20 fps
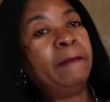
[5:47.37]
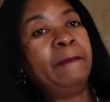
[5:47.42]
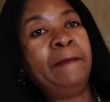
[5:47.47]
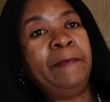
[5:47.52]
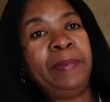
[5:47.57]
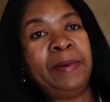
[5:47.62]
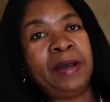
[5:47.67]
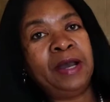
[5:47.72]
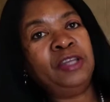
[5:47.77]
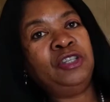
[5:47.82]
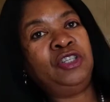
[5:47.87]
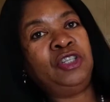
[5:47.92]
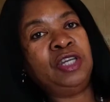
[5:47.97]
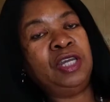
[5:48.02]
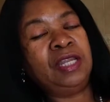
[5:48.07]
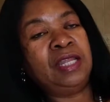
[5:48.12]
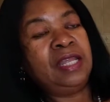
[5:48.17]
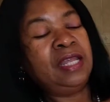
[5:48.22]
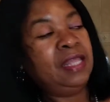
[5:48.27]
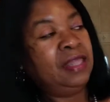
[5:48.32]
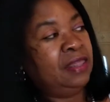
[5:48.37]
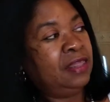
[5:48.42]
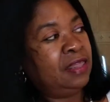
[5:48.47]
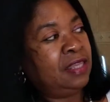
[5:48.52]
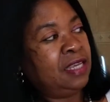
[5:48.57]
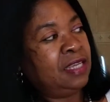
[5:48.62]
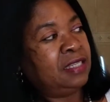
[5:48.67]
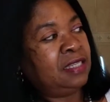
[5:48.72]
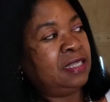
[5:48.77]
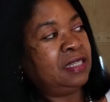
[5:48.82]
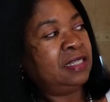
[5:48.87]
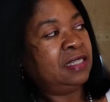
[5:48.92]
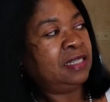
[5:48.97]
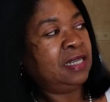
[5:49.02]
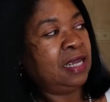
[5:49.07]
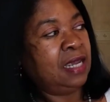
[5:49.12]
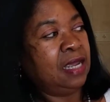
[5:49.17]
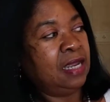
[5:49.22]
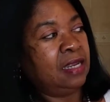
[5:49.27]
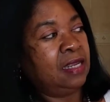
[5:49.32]
budget. This is
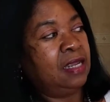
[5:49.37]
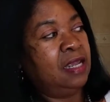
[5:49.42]
it.